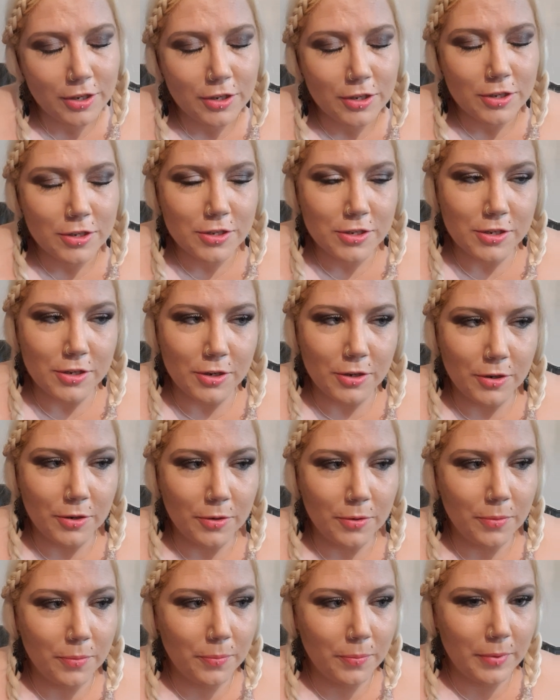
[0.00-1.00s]

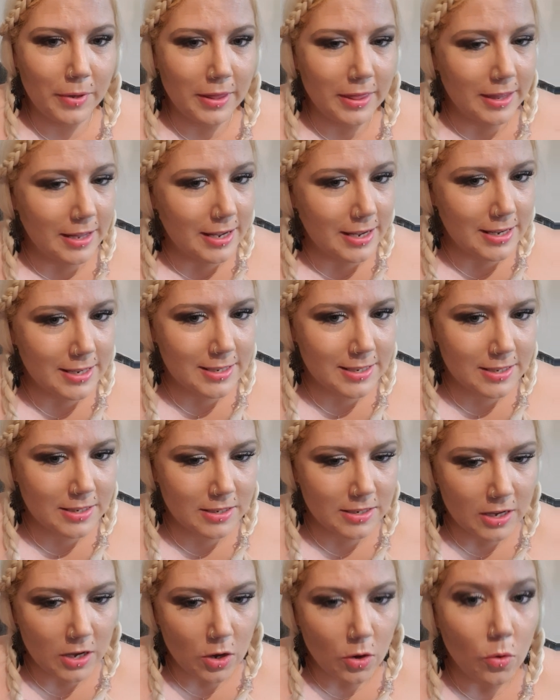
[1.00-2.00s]
So with this,
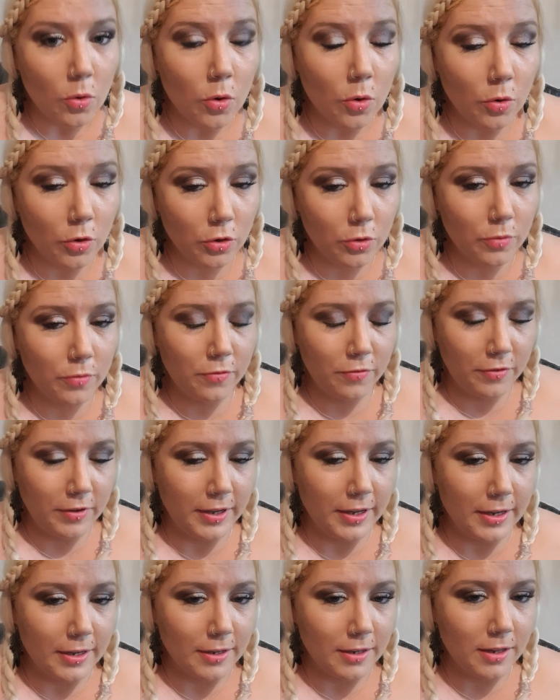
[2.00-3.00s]
or you
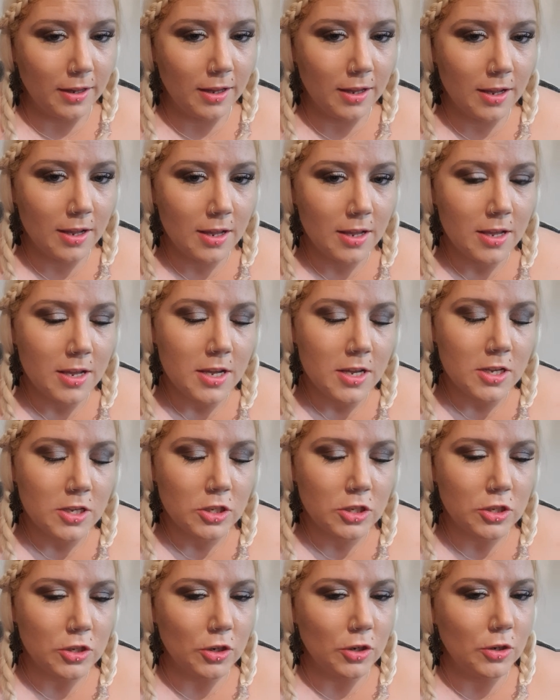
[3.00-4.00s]
feel.
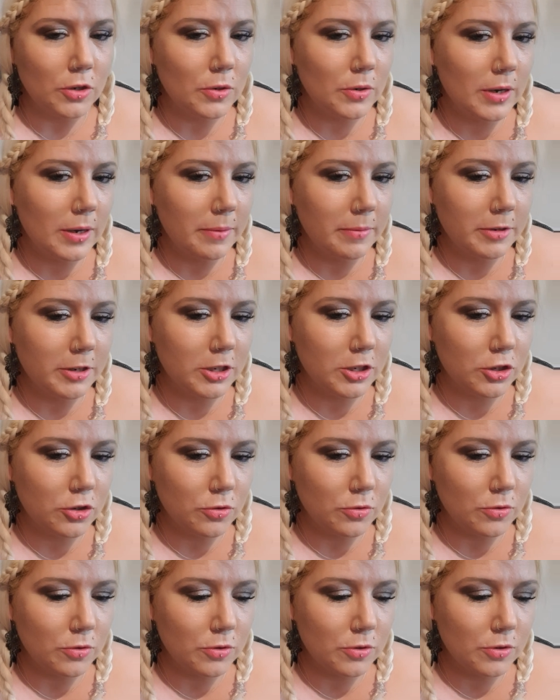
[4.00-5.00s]
So I'm going to
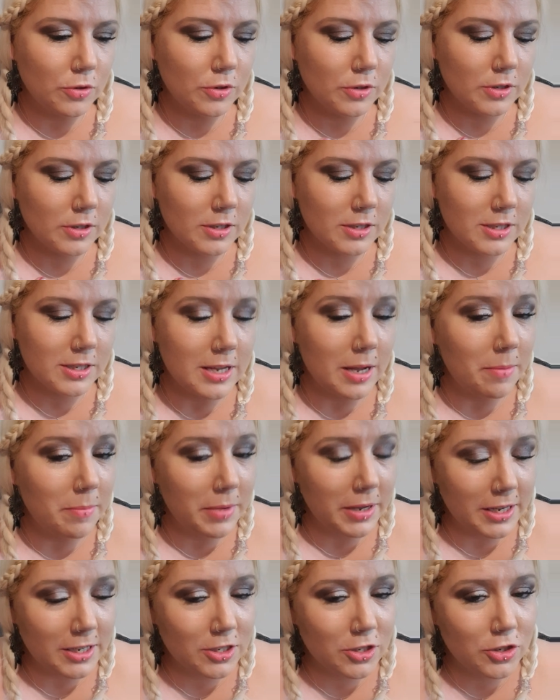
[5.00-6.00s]
do some
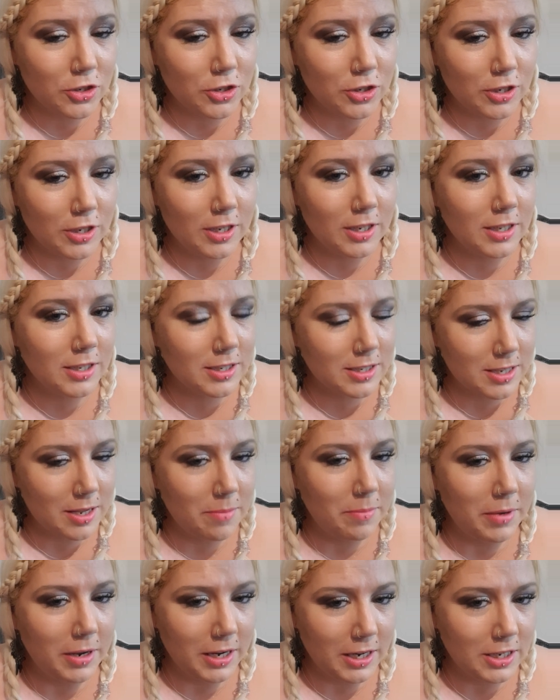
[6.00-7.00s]
external, some
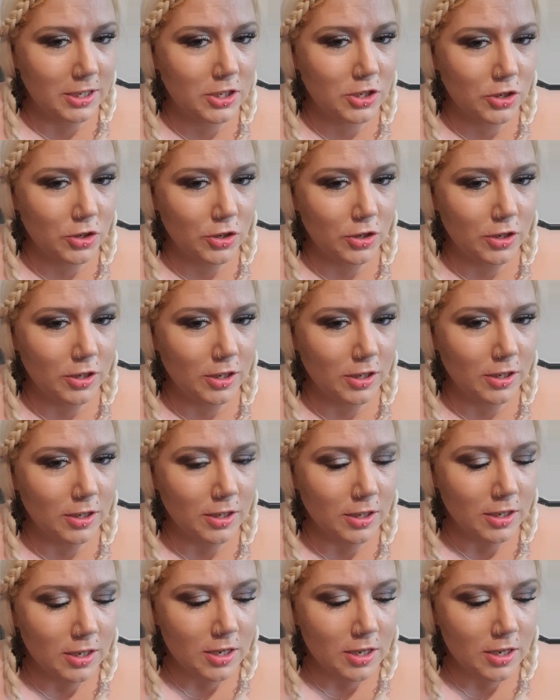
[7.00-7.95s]
internal.